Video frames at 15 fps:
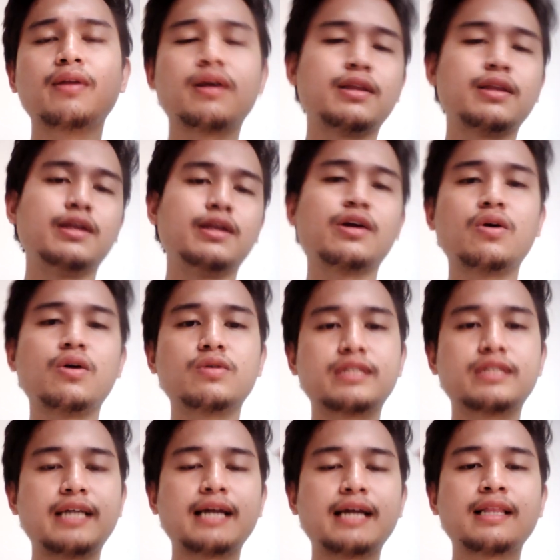there goes
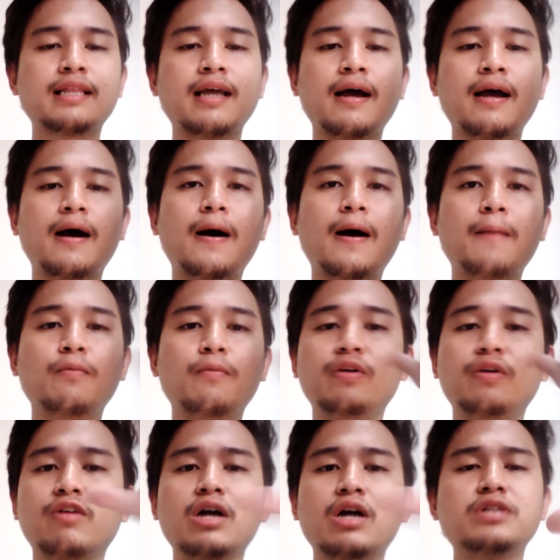that. With
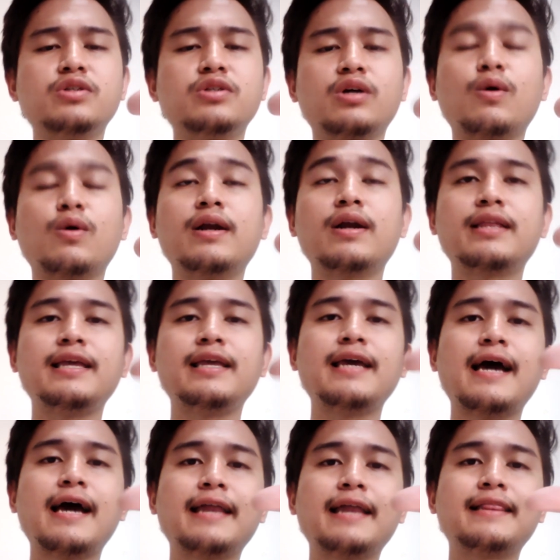regards to the quality,
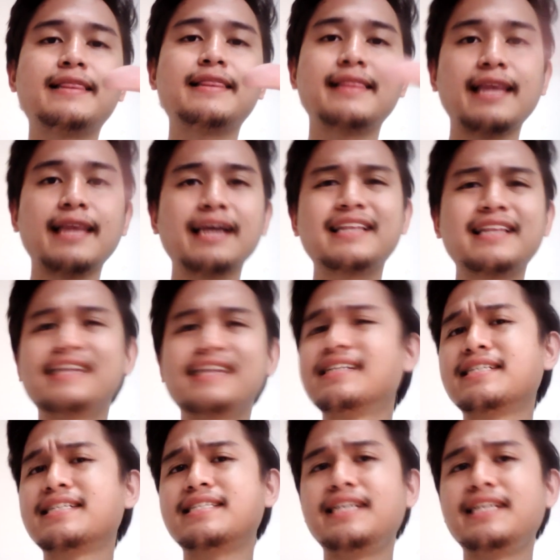I think this is
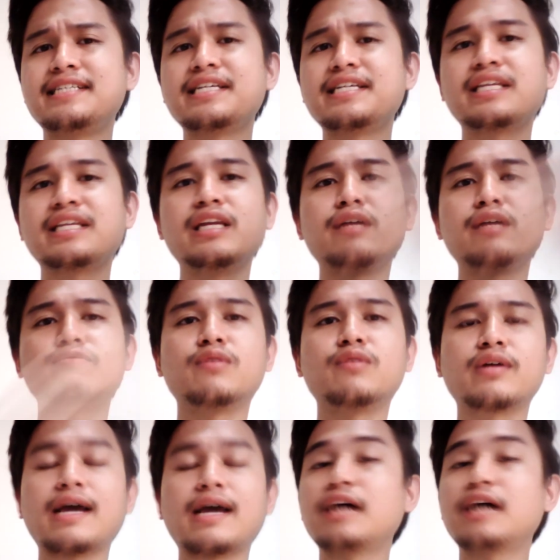decent enough for
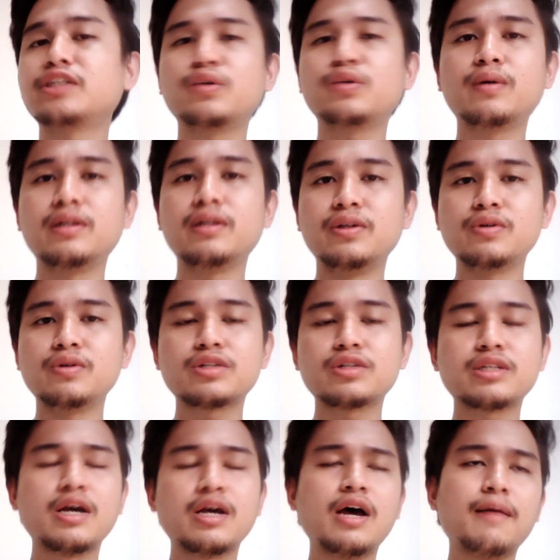casual use,
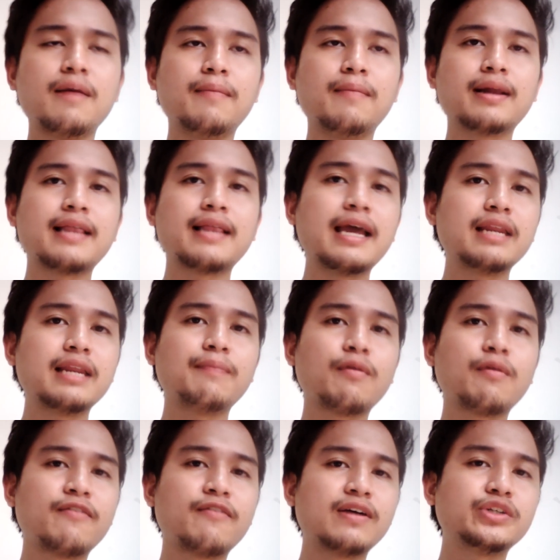but any
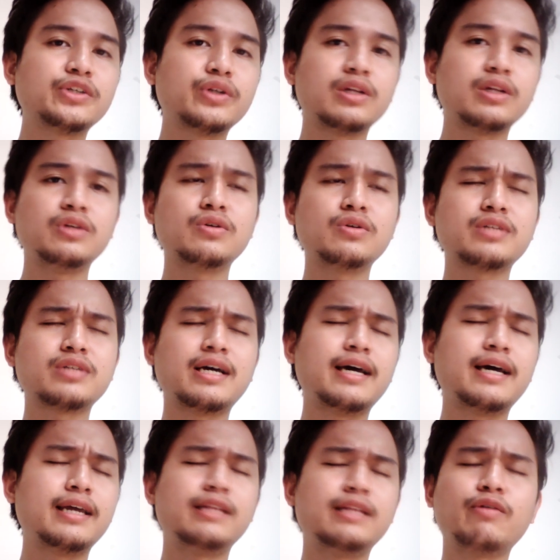professional use,
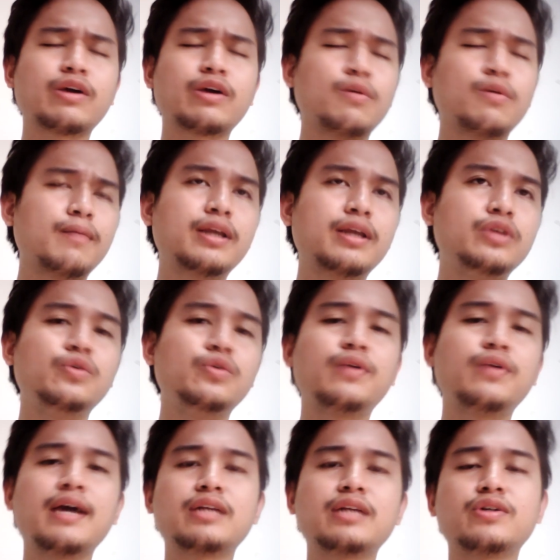I'd recommend you
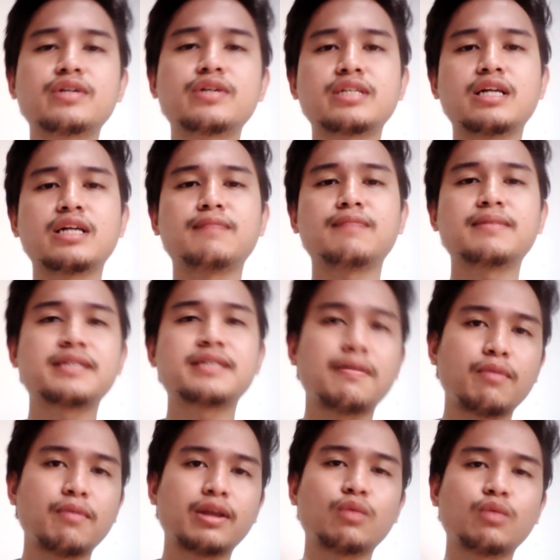get yourself a
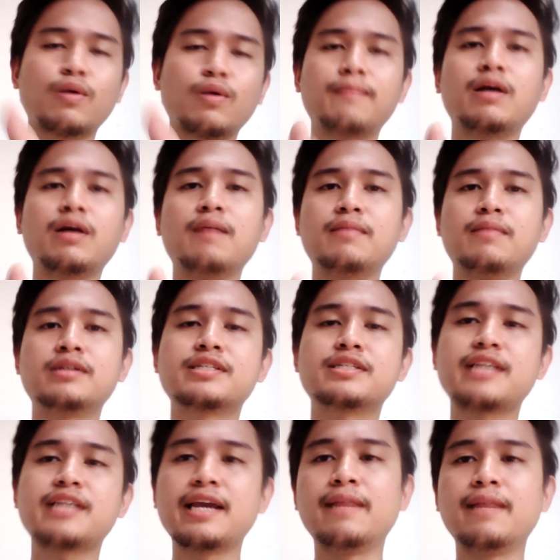separate webcam
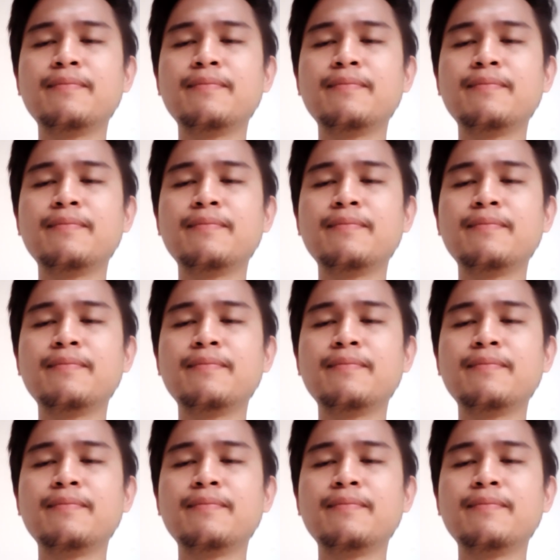instead.